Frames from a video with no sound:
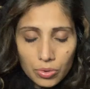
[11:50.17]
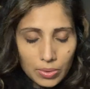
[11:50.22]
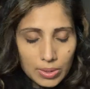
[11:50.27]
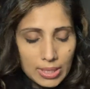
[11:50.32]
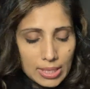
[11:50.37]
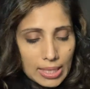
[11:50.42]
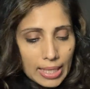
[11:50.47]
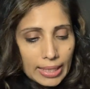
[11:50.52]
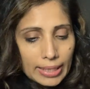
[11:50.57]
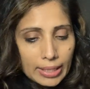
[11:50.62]

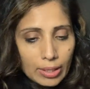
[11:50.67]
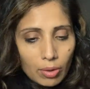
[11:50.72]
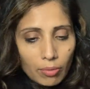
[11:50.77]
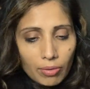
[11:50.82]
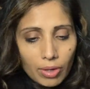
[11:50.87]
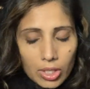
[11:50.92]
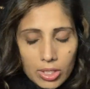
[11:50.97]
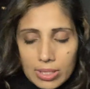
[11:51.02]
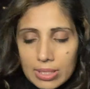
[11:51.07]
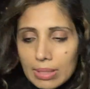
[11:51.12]
It's like, you know,
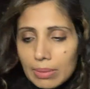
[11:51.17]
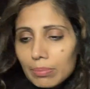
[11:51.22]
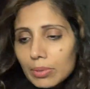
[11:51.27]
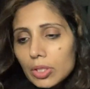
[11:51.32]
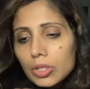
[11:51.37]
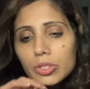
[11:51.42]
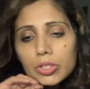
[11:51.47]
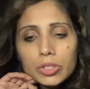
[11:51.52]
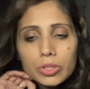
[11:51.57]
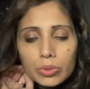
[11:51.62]
very
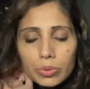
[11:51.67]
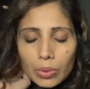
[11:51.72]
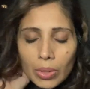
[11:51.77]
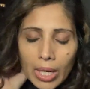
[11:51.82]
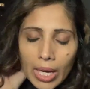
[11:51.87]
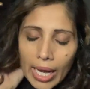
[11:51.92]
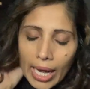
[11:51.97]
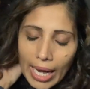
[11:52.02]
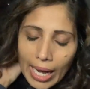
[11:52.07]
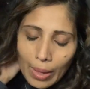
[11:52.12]
similar to
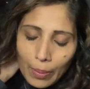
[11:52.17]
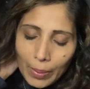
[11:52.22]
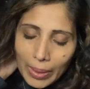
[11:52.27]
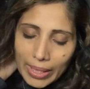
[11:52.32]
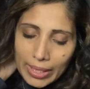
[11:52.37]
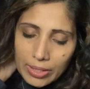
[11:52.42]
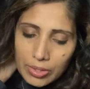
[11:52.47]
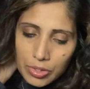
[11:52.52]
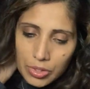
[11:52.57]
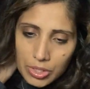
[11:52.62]
how I
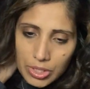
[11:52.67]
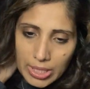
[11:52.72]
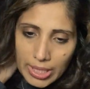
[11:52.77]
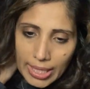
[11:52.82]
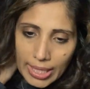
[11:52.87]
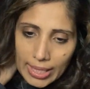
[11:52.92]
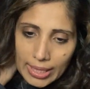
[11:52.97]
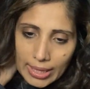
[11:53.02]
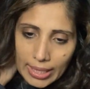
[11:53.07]
understand,